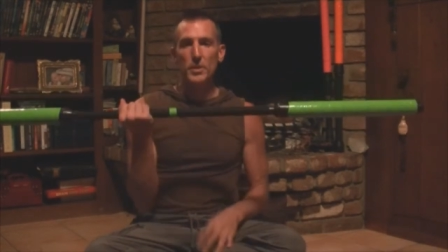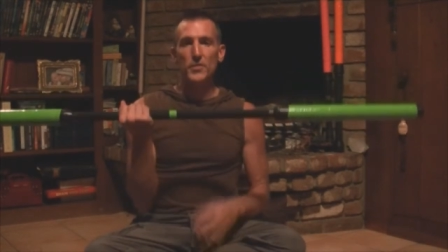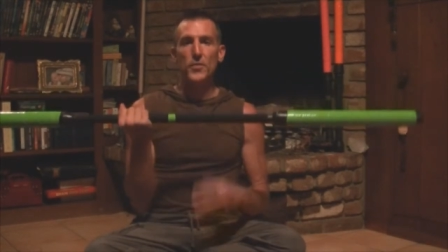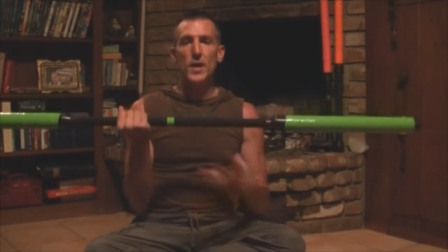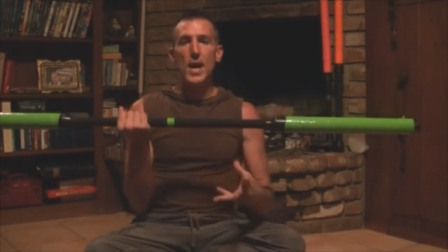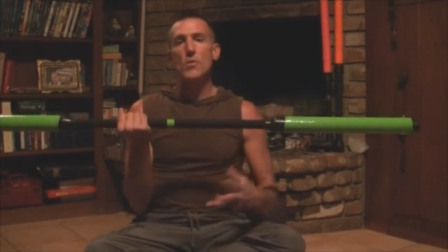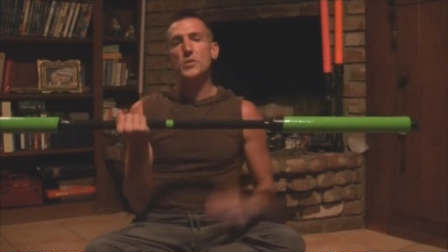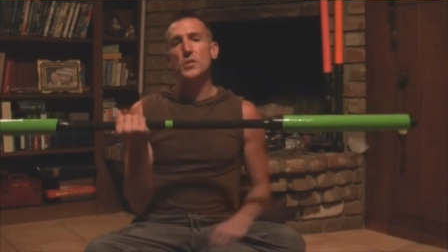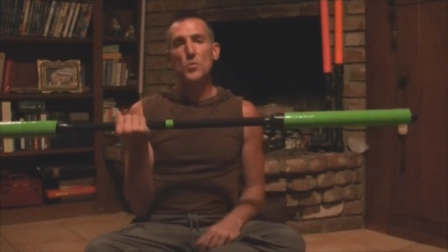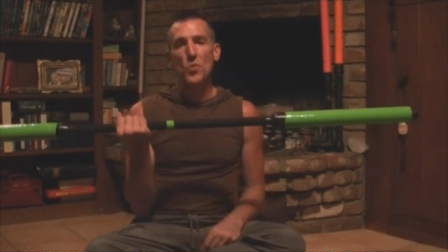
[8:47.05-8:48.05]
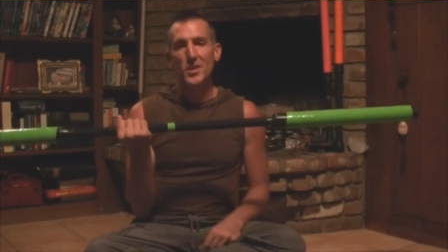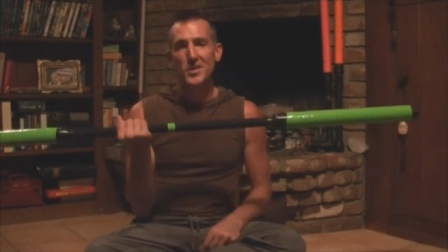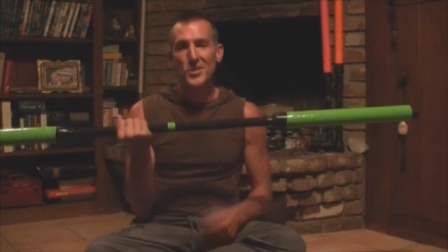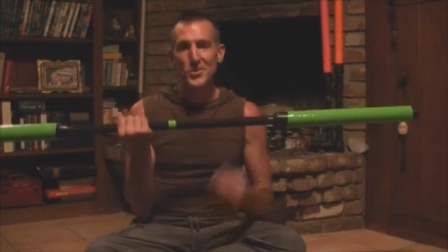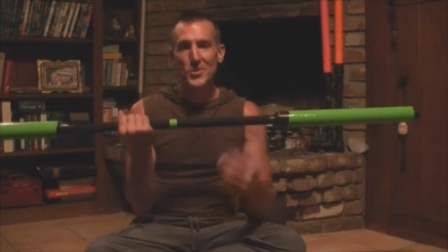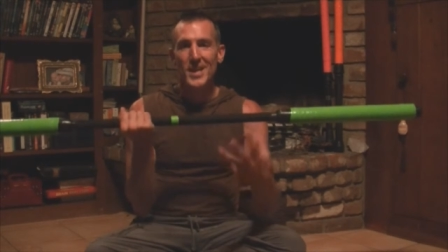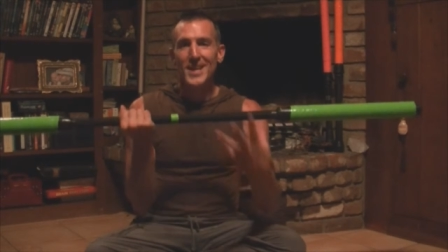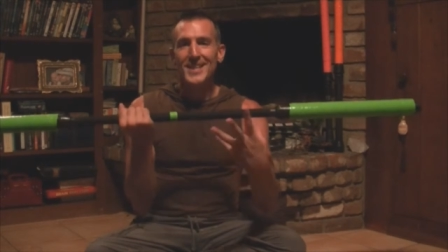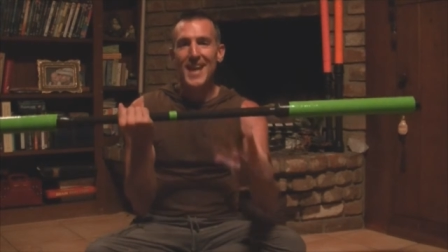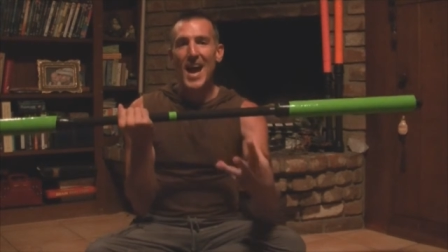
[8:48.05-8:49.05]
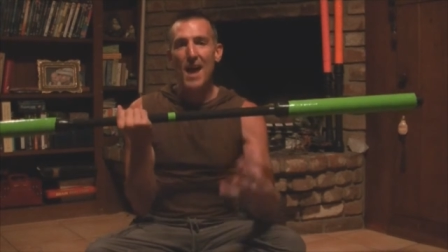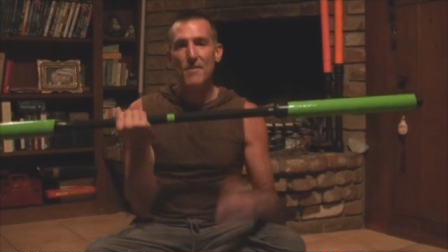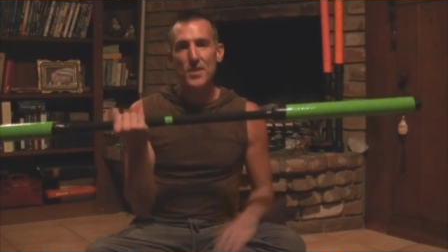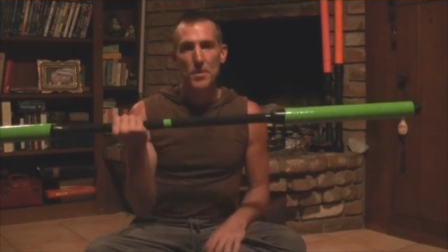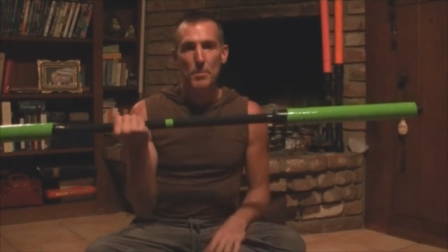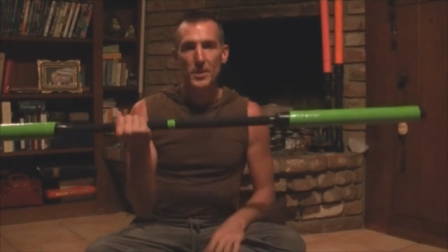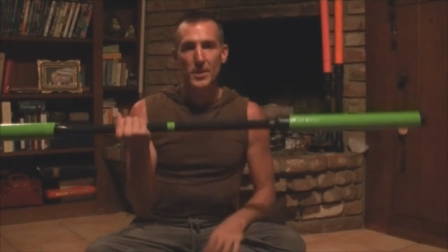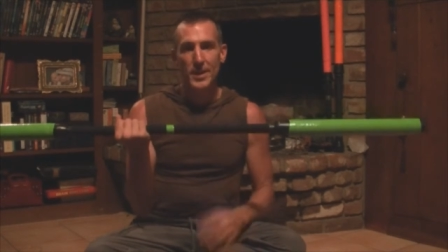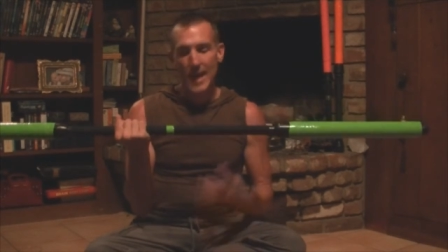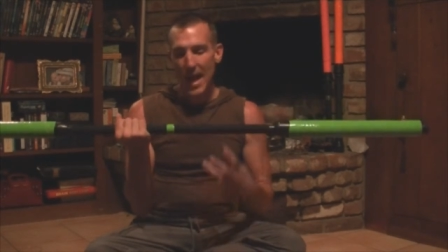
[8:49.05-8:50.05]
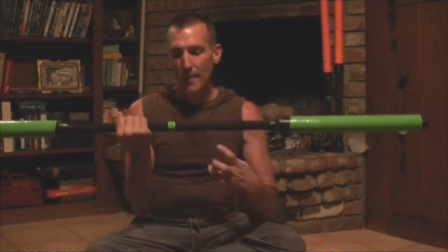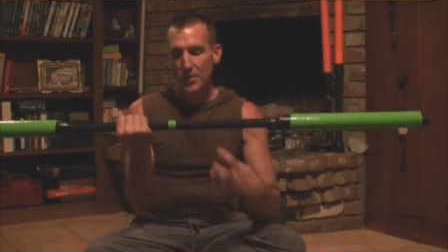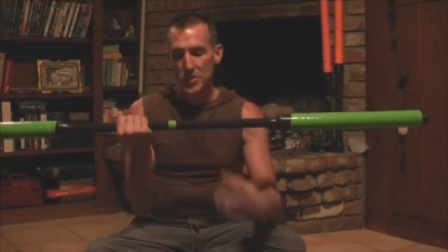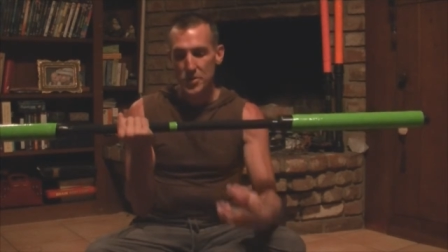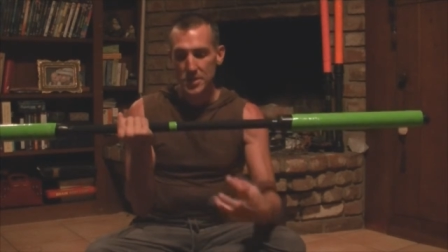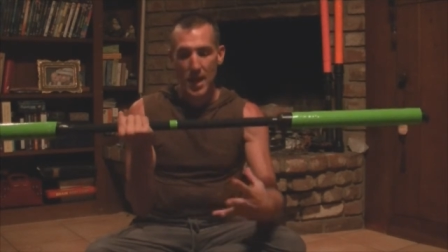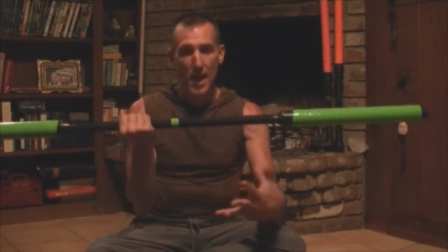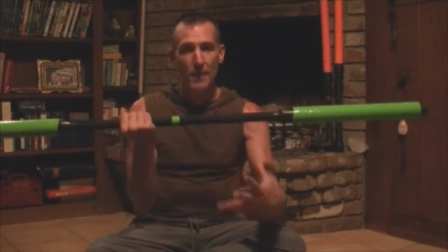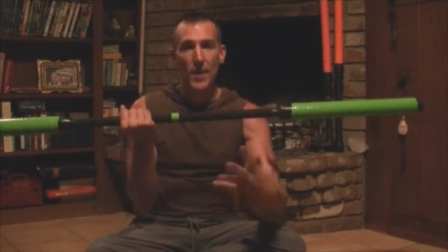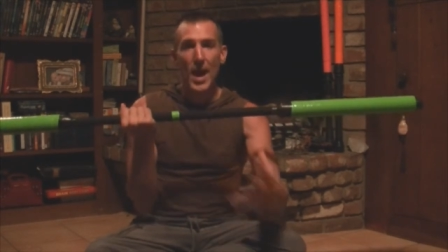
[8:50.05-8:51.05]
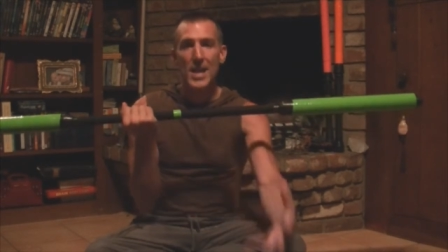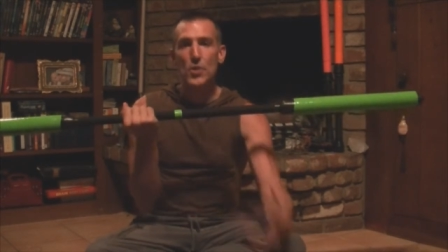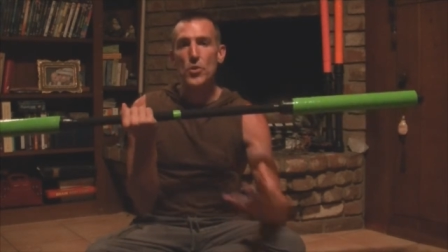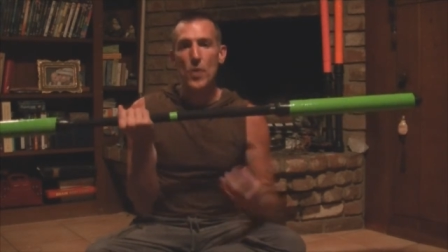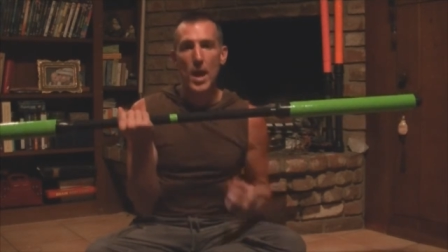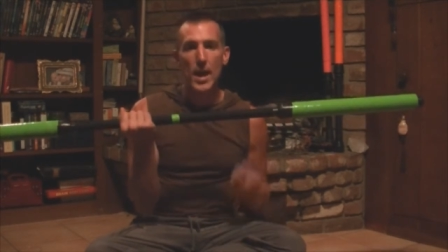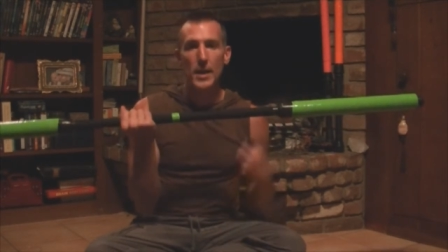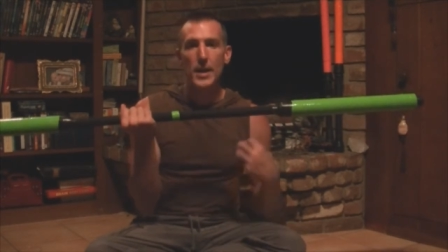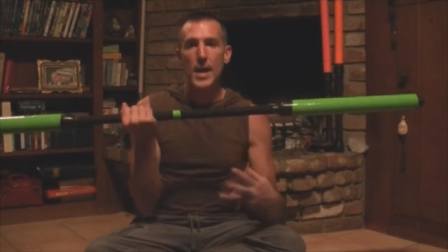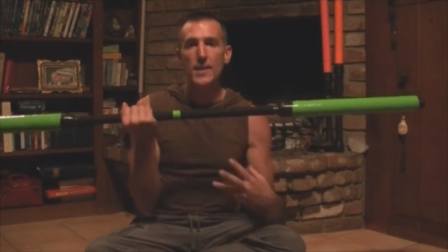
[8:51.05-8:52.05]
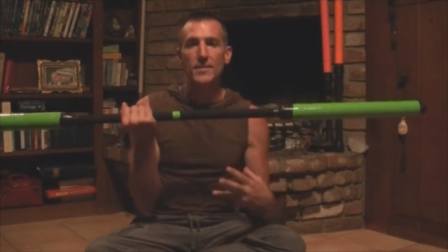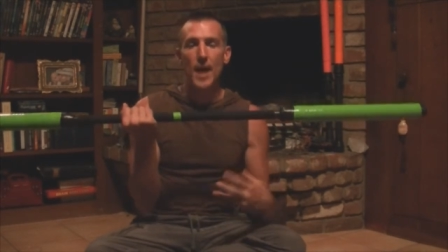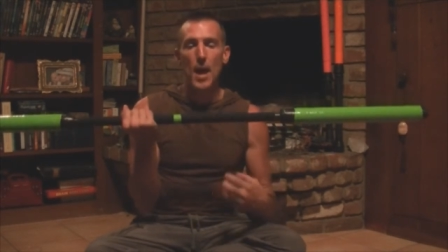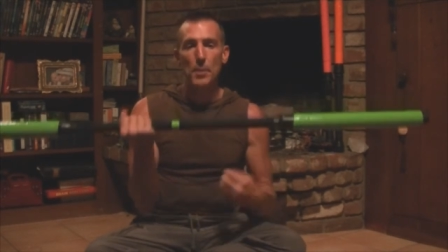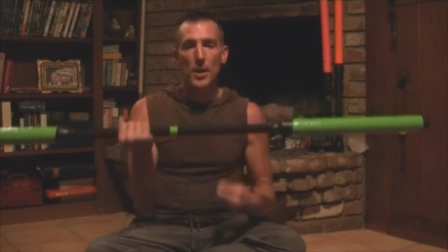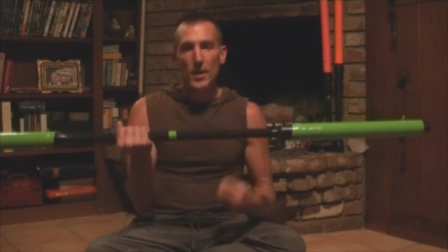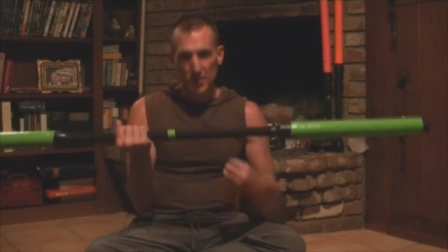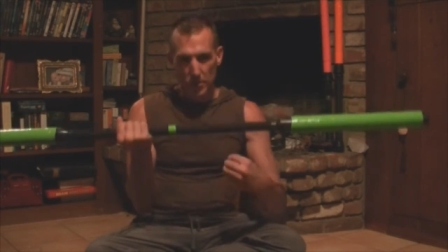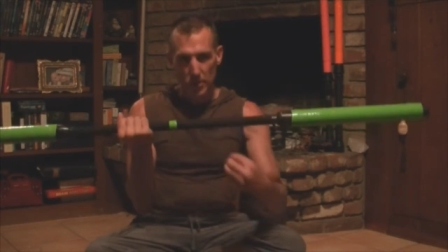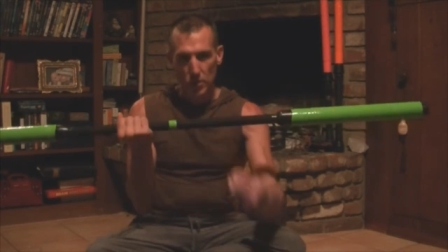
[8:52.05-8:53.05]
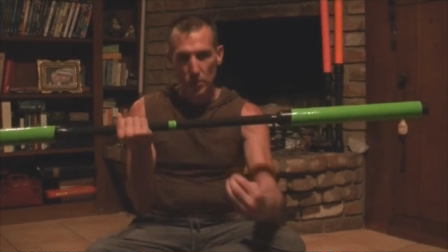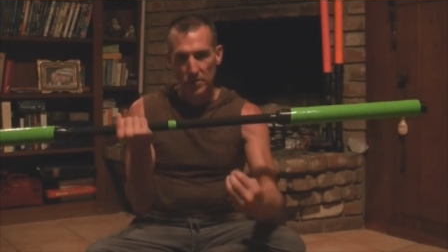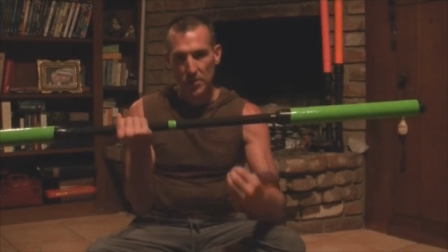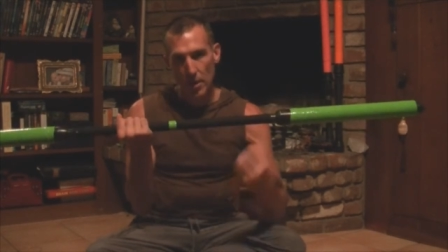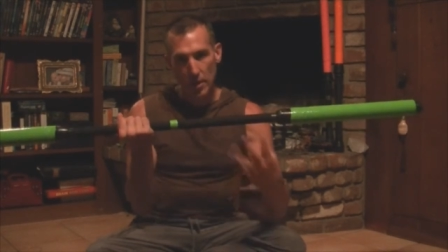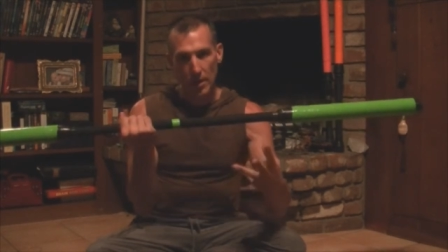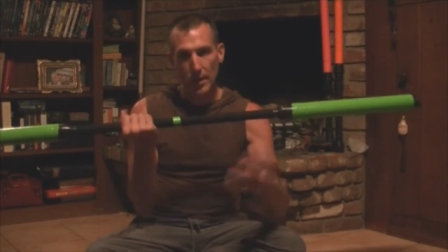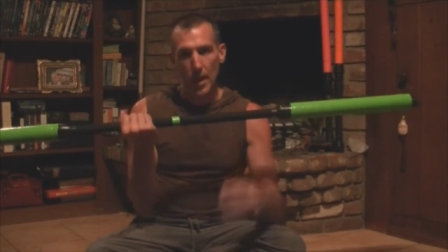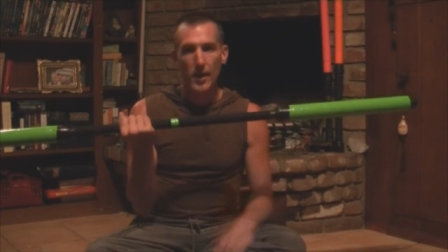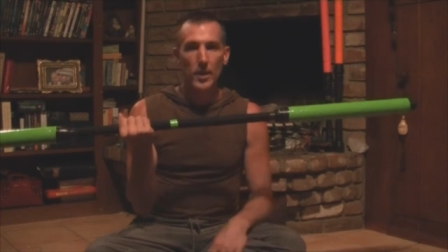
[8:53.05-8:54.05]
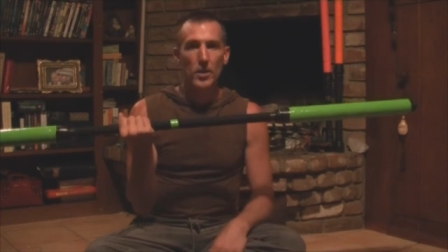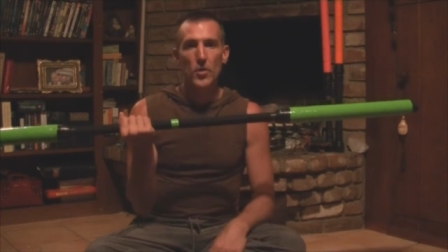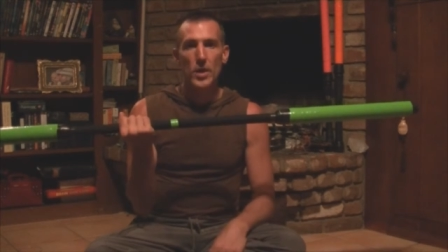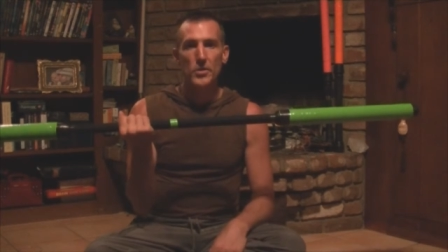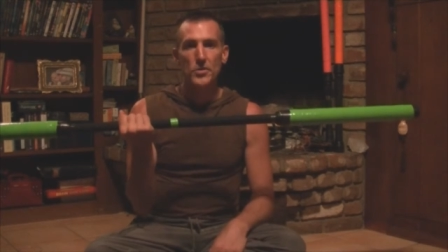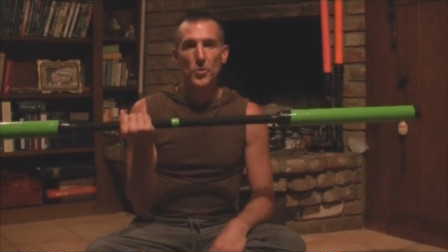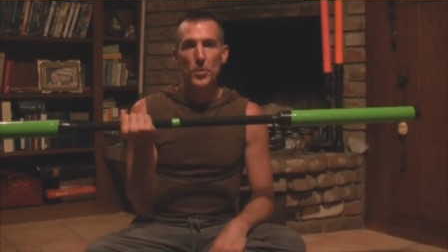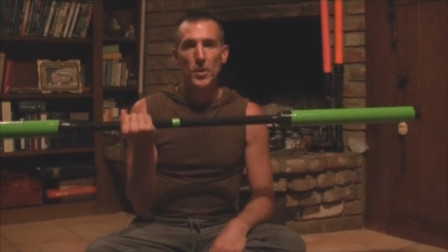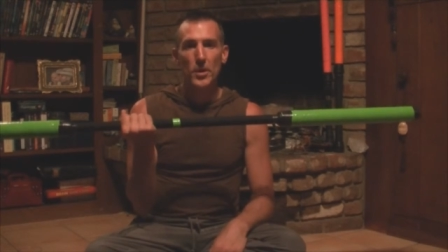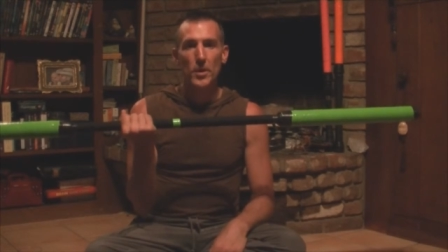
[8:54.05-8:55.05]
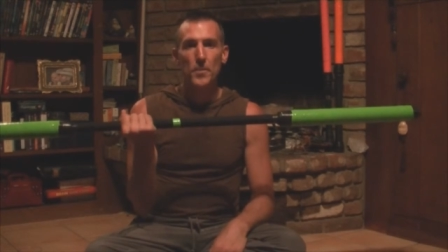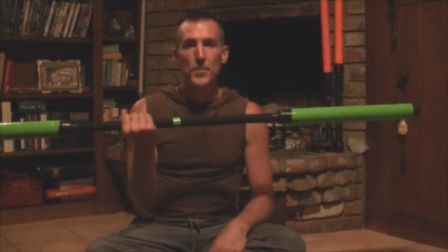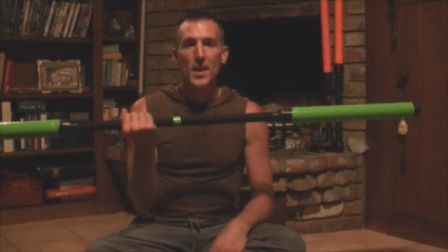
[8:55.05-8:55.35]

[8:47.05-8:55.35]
but for now I just wanted you to have the ability to have your staff in your hand ASAP so that you can start unlocking your inner superhero.